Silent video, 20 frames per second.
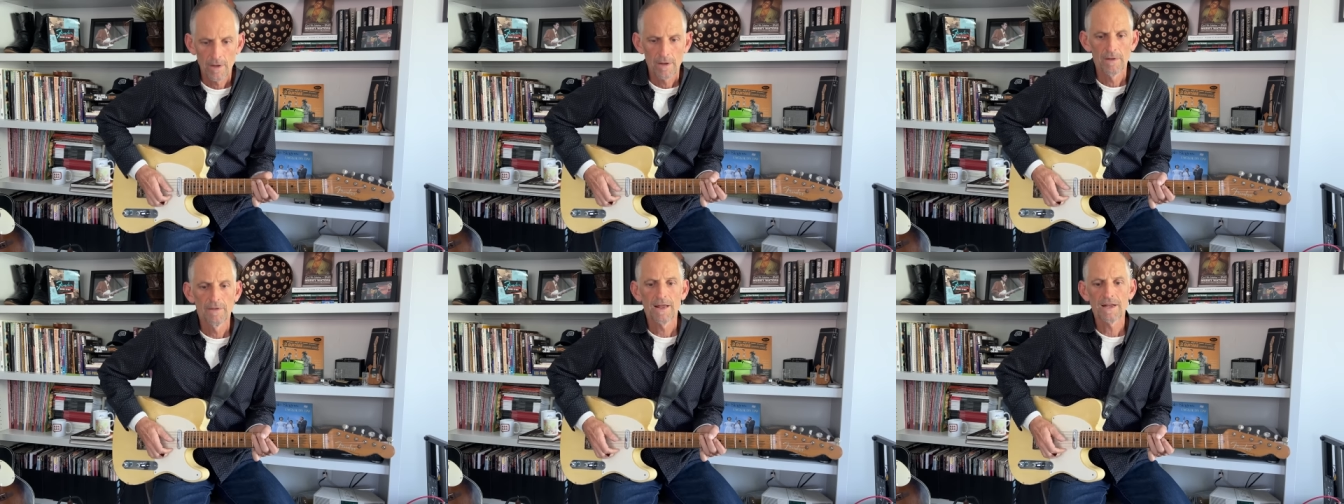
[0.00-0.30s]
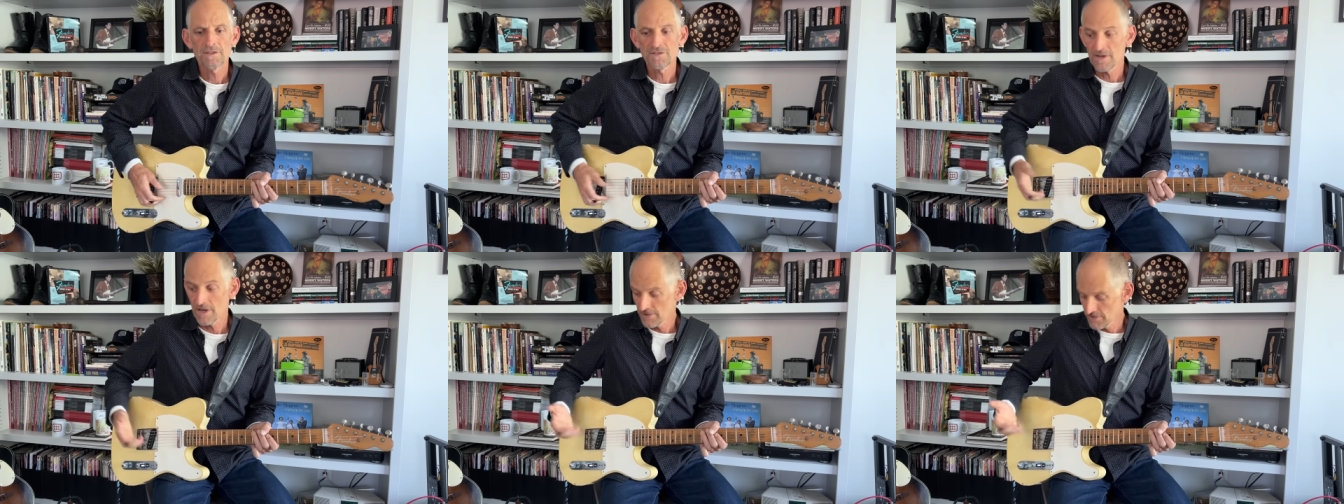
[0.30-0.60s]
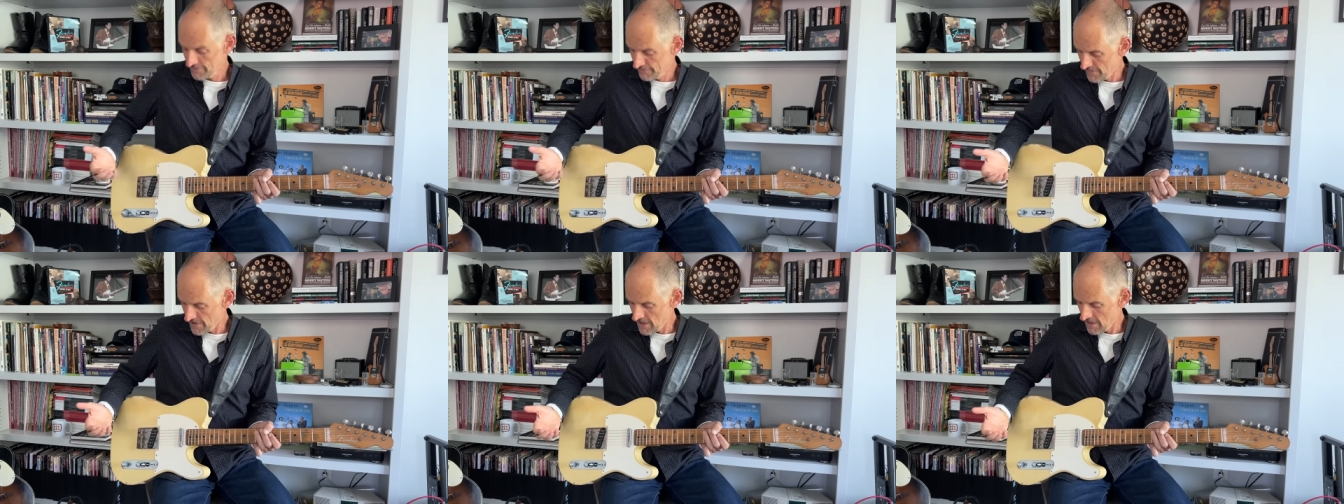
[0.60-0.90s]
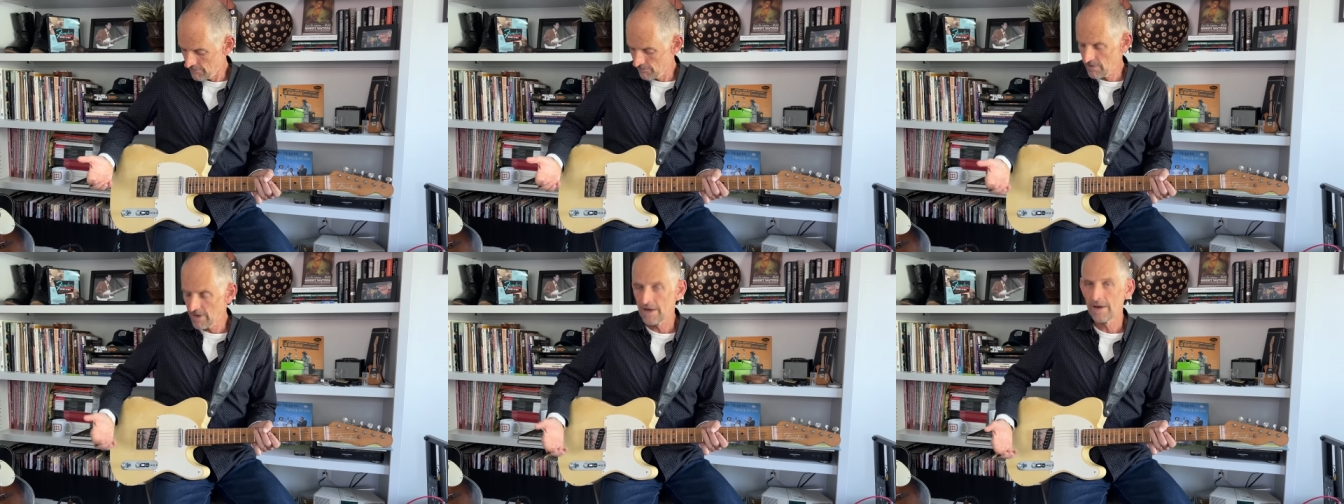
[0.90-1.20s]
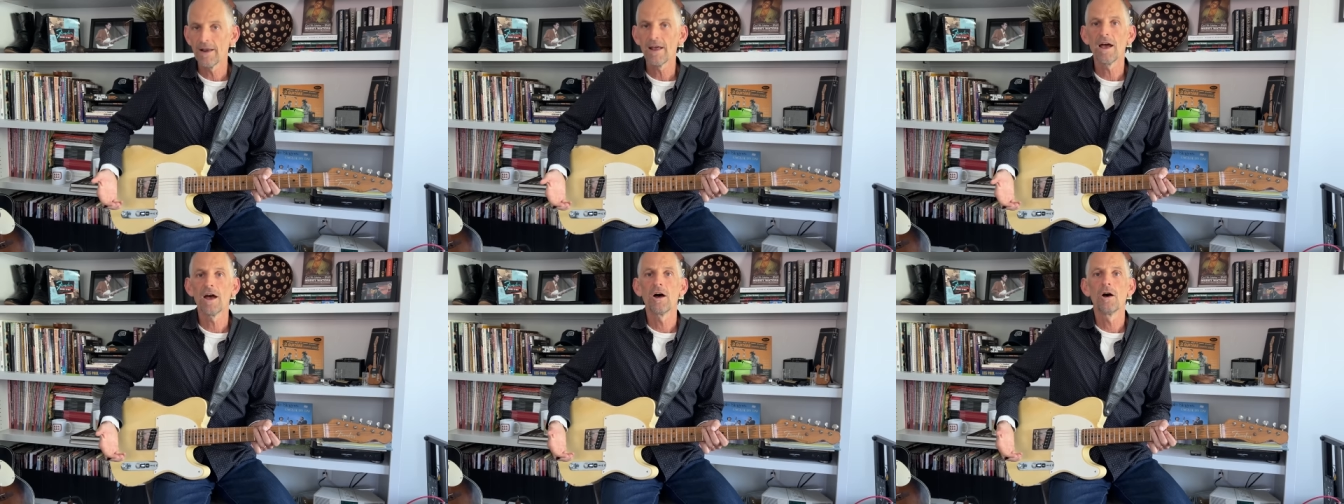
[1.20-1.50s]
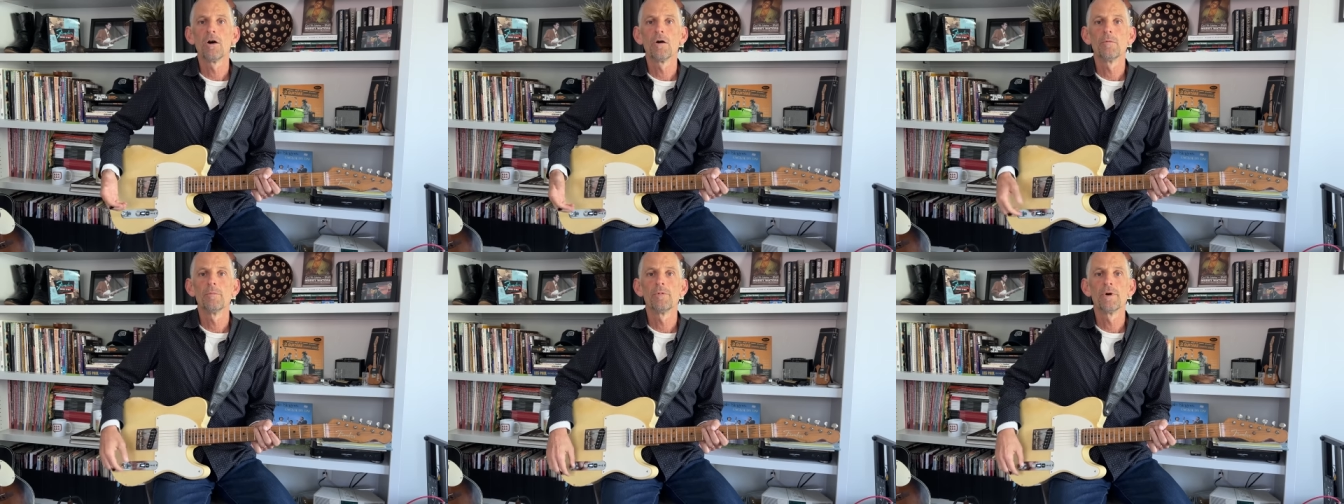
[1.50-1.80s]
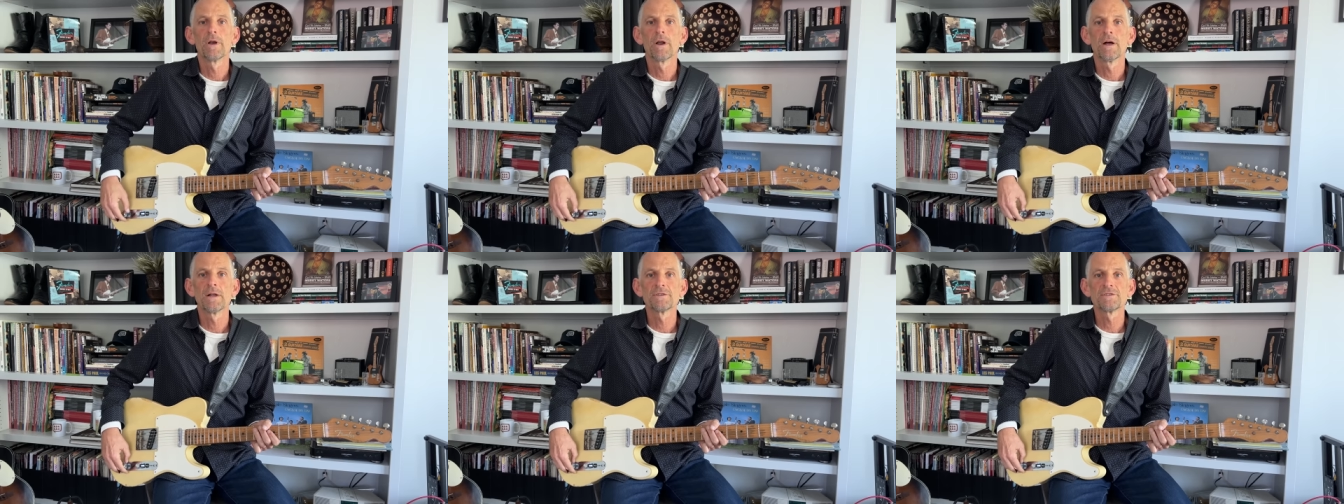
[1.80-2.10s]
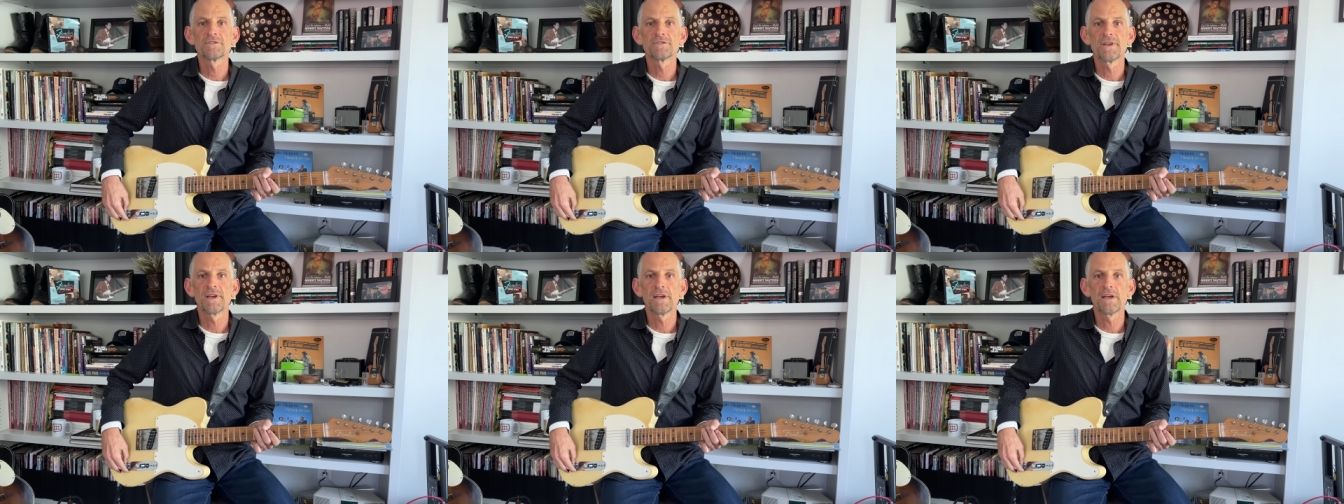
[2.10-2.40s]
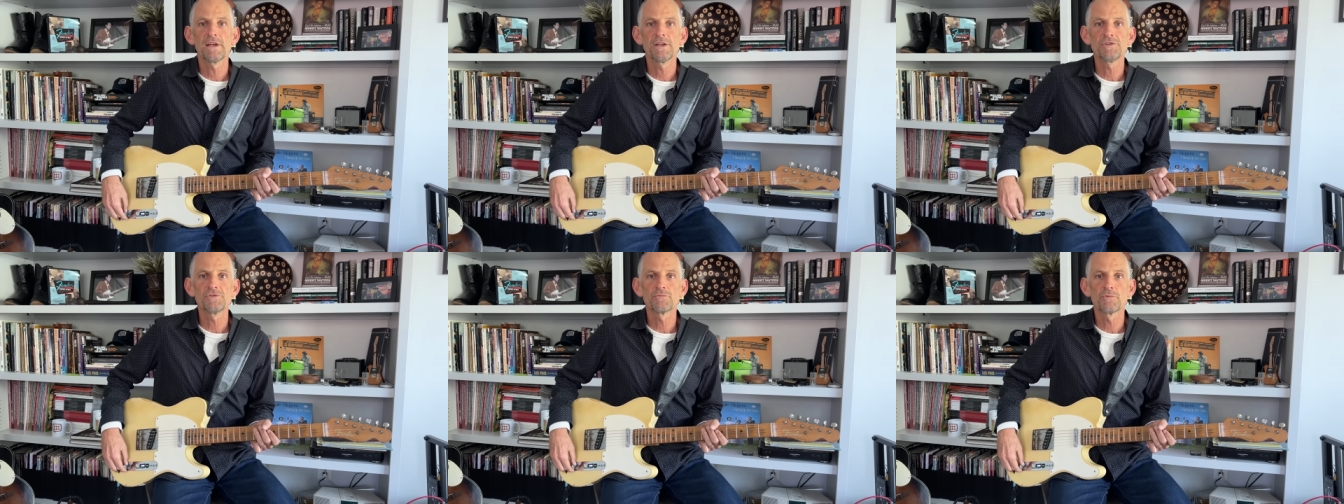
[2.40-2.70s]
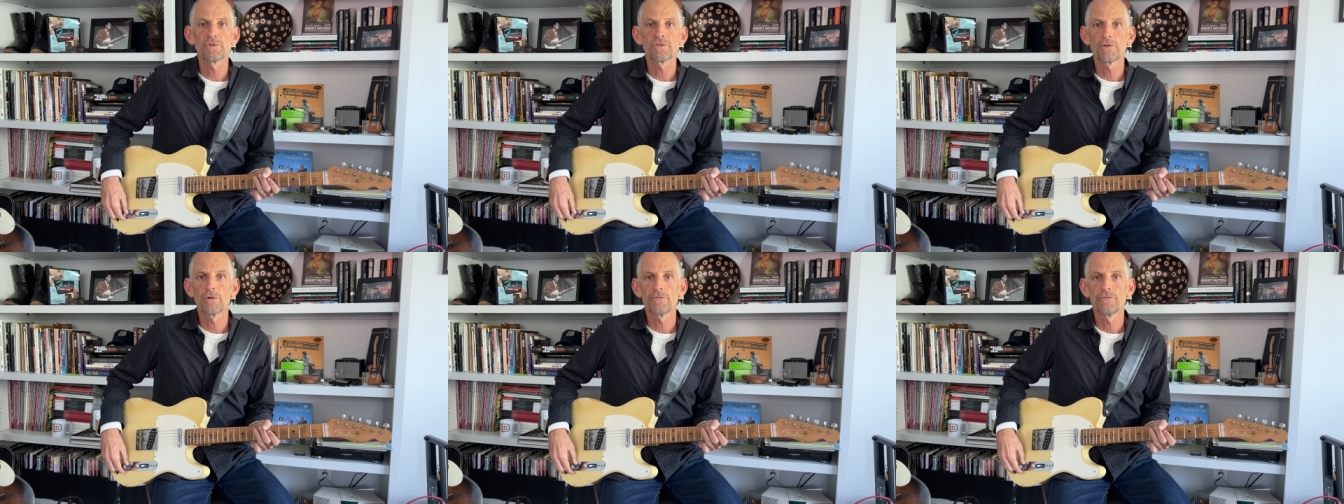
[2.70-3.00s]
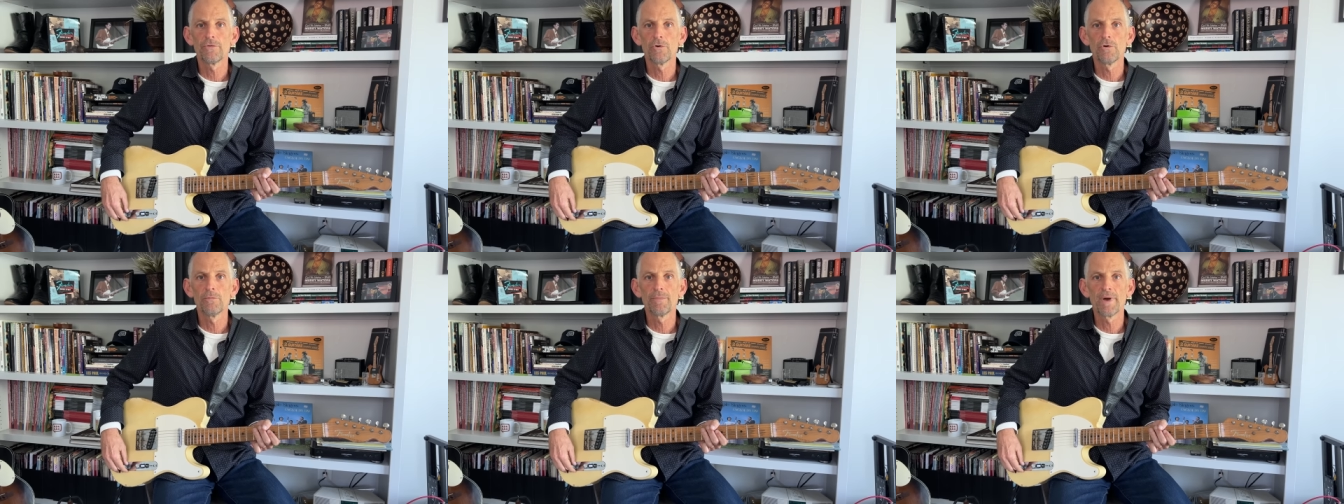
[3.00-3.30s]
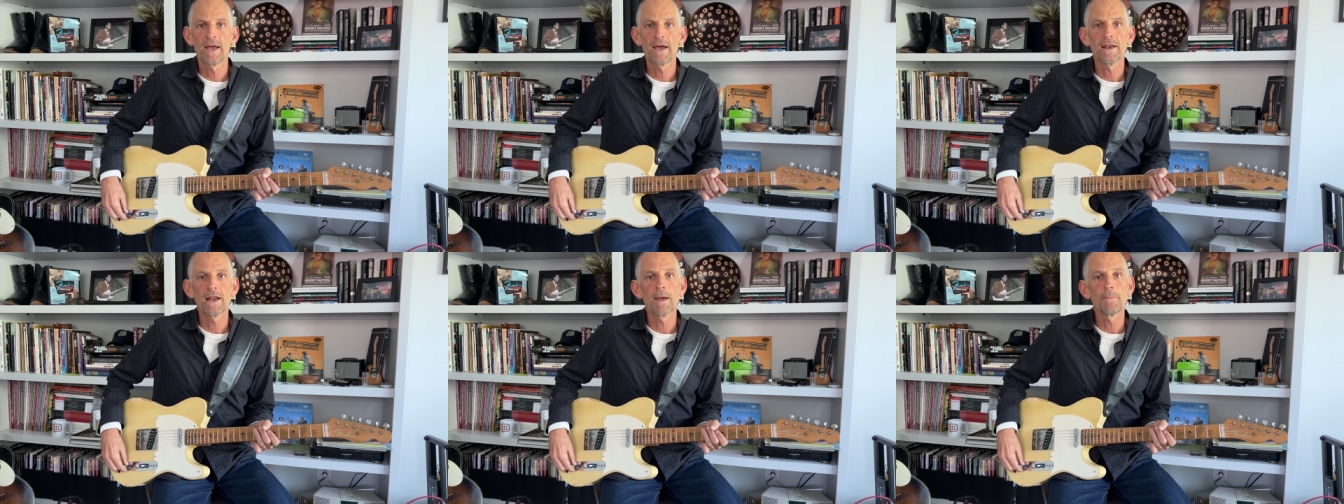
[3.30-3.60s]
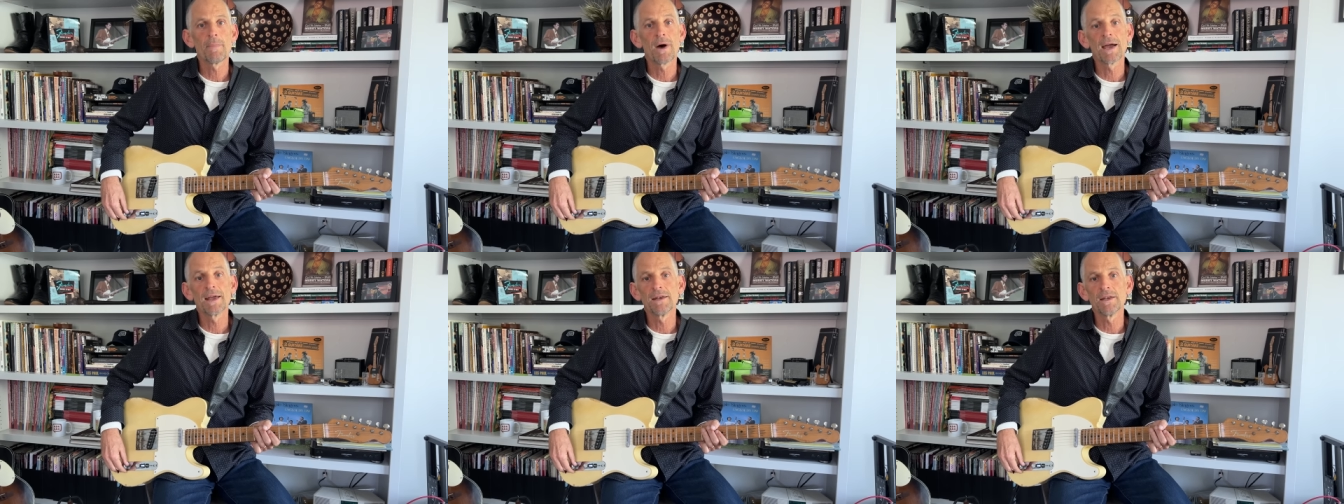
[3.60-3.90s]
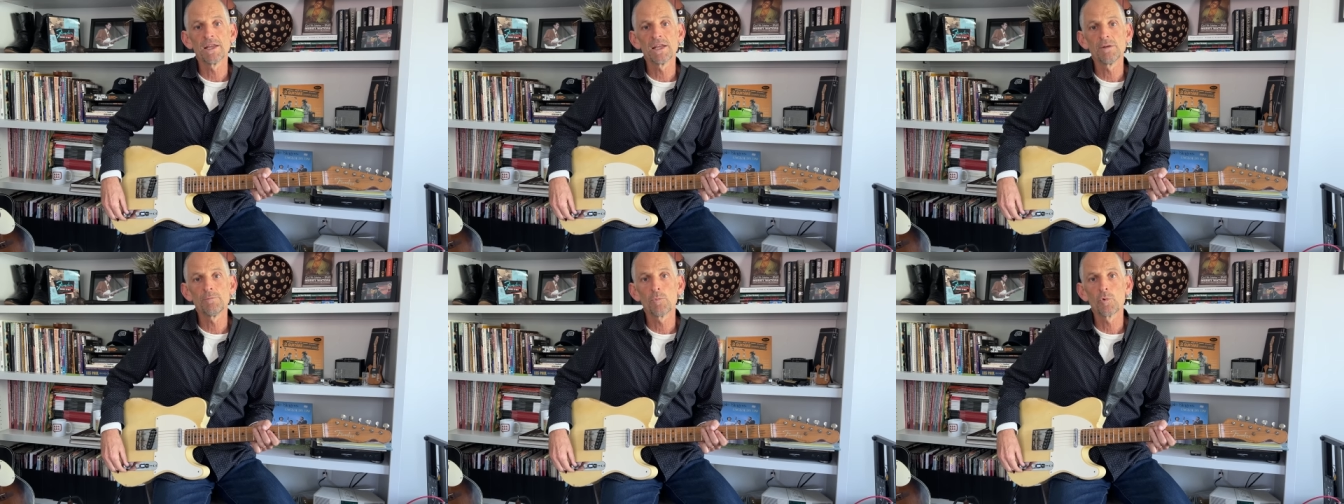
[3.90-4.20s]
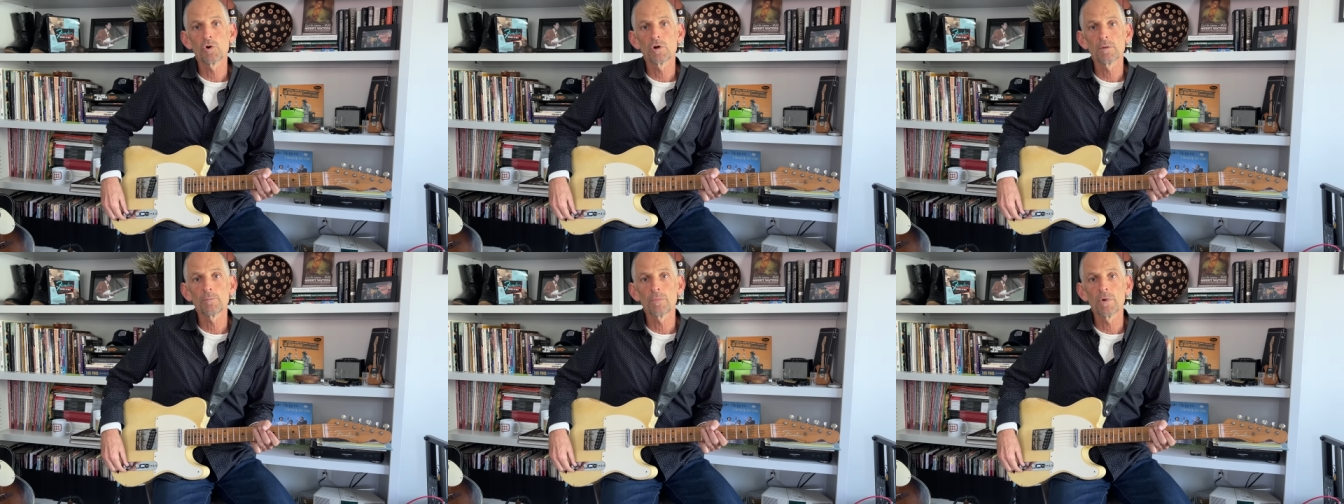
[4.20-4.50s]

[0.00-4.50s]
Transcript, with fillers: that sounds fine right now, but on stage with a full band, I might need more,